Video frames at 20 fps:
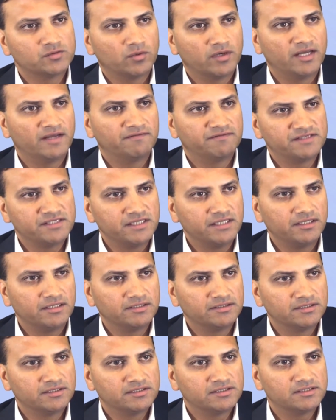what I've seen
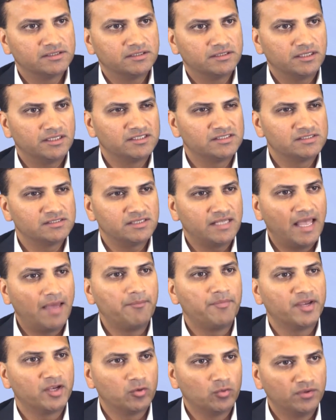is it's
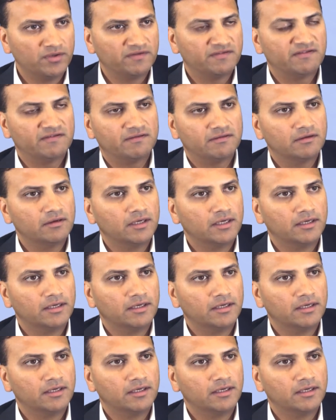ambiguous,